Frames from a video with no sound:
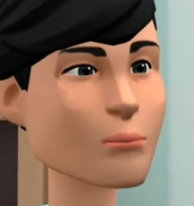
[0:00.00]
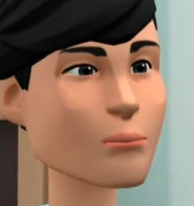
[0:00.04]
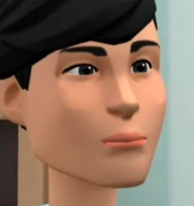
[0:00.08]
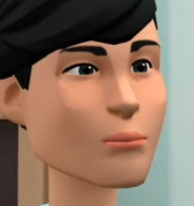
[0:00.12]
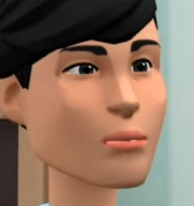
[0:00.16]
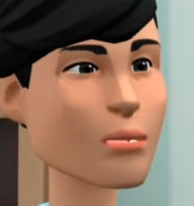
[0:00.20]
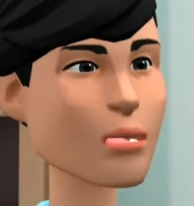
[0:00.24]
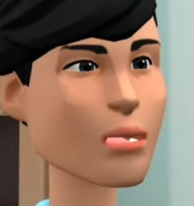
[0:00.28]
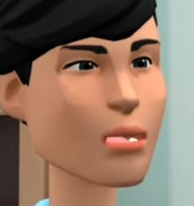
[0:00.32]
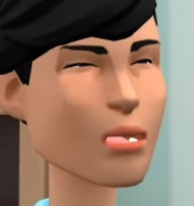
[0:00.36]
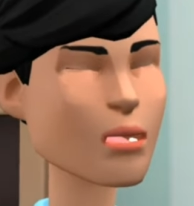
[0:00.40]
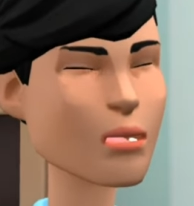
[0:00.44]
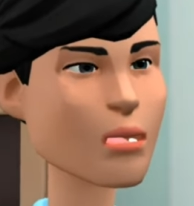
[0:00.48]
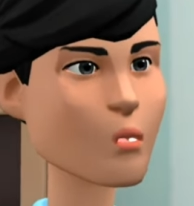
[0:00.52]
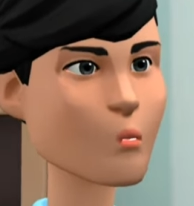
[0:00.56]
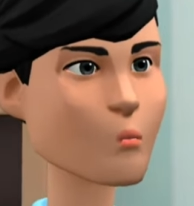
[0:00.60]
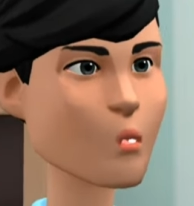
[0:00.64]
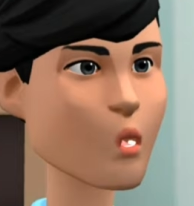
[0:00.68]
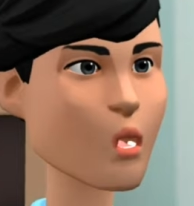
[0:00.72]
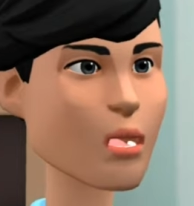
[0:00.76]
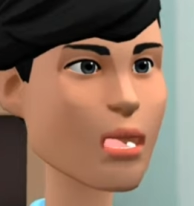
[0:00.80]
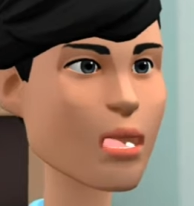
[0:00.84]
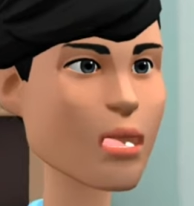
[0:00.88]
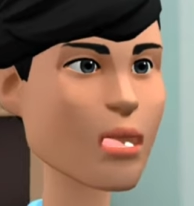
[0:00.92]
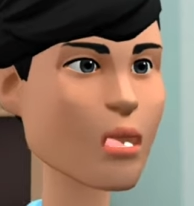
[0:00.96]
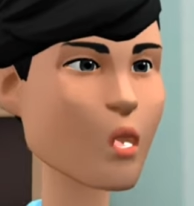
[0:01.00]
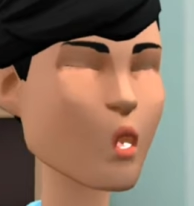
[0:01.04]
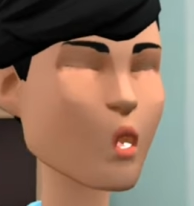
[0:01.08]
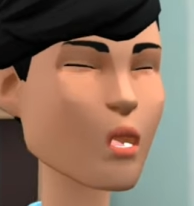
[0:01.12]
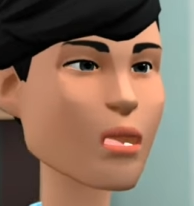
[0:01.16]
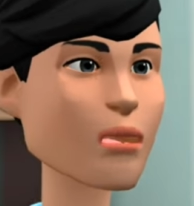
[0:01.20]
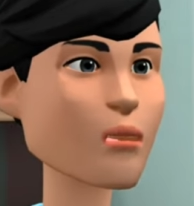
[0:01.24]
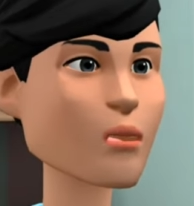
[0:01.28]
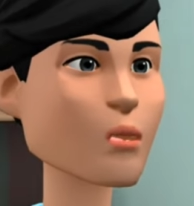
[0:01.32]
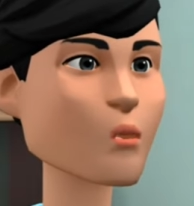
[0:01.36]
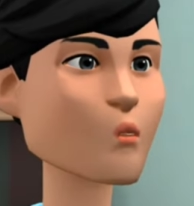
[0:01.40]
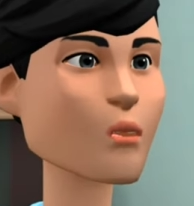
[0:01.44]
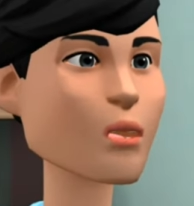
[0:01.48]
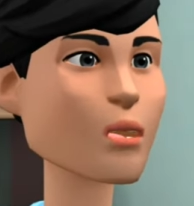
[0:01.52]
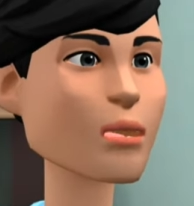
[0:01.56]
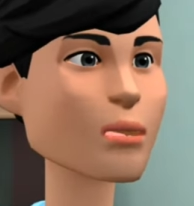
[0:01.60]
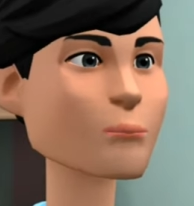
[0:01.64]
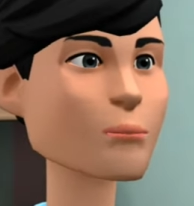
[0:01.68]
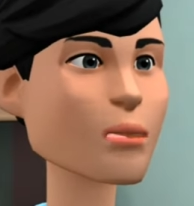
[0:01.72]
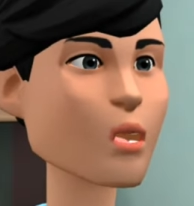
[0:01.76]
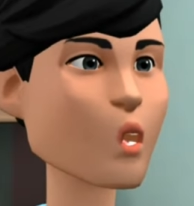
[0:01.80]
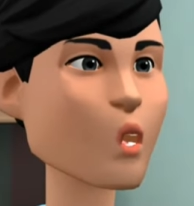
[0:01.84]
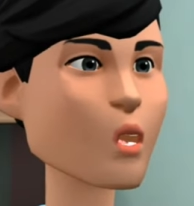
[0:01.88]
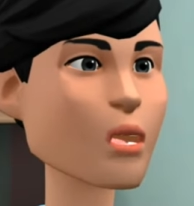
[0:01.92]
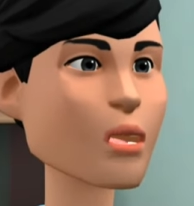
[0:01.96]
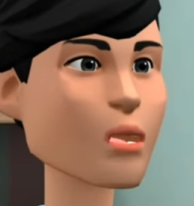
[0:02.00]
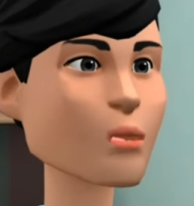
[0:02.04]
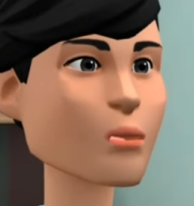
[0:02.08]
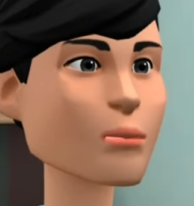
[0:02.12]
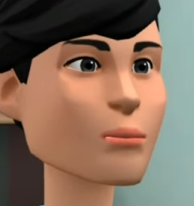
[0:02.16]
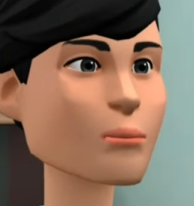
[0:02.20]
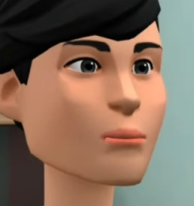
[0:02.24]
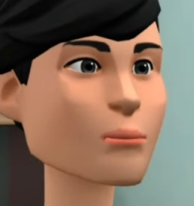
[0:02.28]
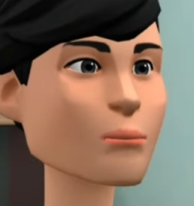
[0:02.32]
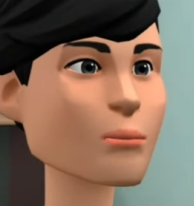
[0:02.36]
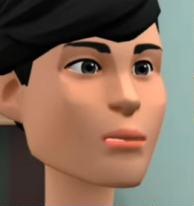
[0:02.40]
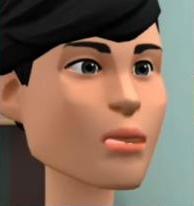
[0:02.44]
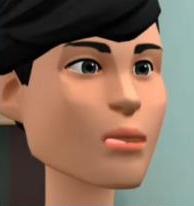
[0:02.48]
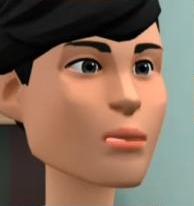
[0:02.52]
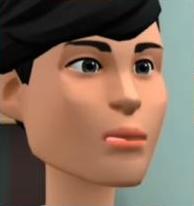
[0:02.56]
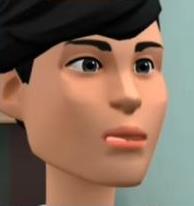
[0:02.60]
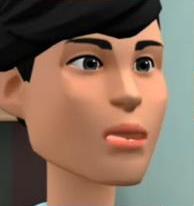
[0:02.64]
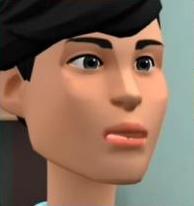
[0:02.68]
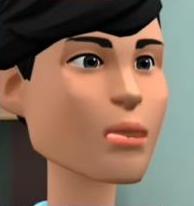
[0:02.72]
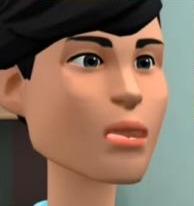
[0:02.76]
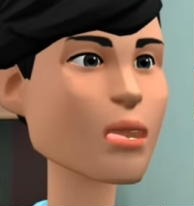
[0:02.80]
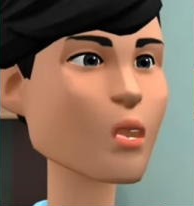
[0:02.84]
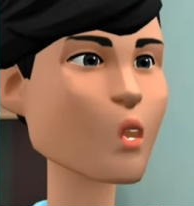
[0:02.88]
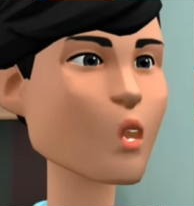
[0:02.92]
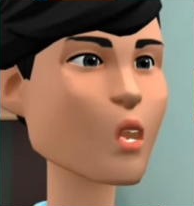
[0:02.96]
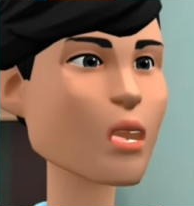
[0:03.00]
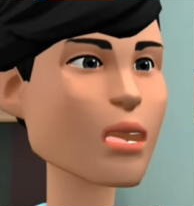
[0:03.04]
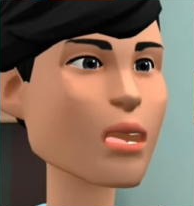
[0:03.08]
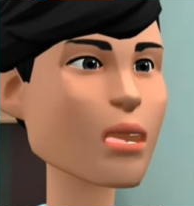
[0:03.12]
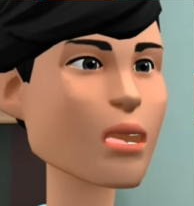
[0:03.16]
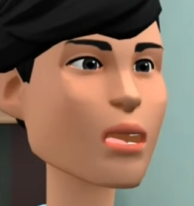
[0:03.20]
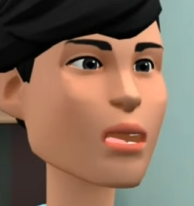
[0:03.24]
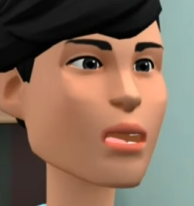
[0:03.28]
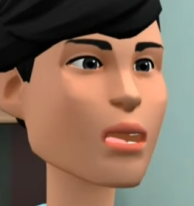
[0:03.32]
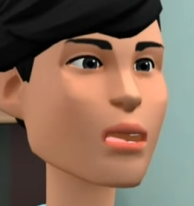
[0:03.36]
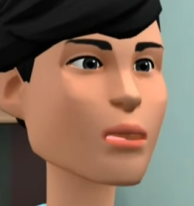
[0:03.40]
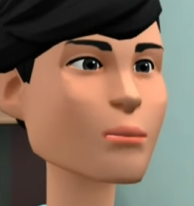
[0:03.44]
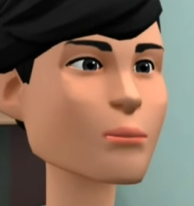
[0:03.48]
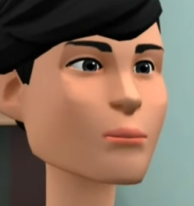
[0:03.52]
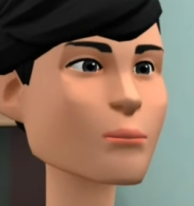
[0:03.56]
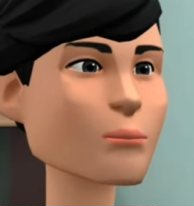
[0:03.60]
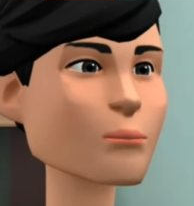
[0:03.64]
I had to put in a lot of overtime hours, and hustle to get there.